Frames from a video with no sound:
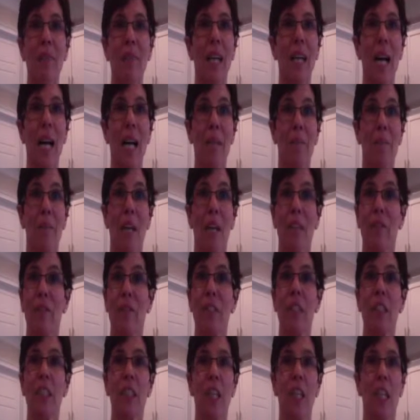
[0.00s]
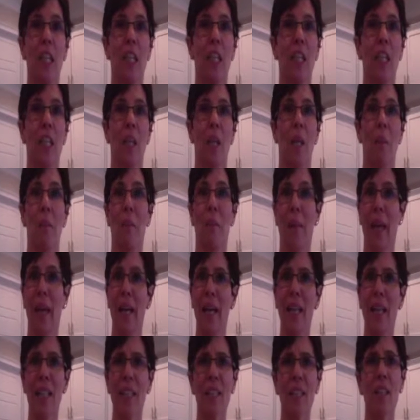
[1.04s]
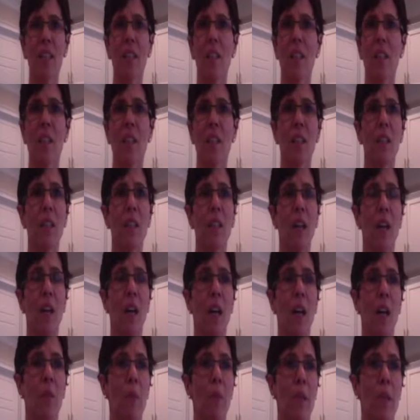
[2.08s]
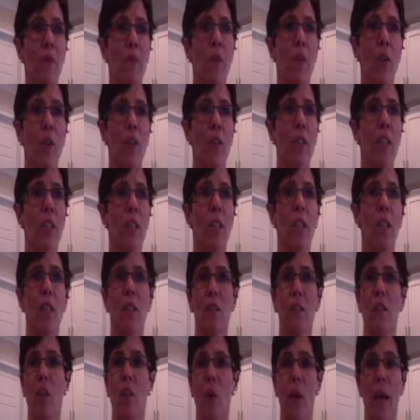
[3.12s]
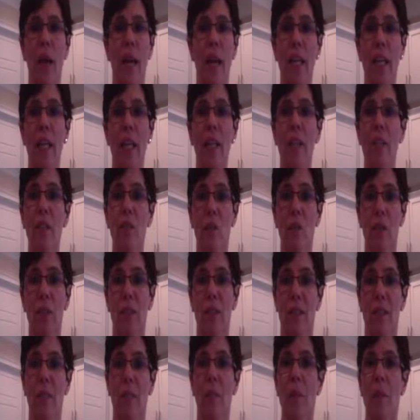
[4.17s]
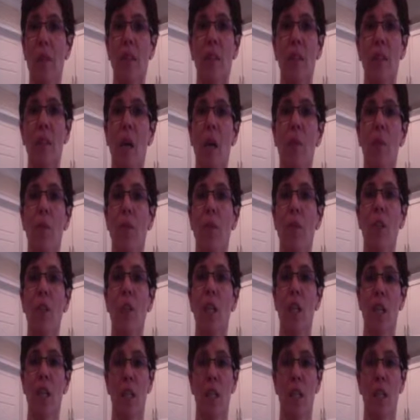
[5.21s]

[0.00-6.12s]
I'm not feeling anything bad as far as like, you know, headaches or stomach discomfort.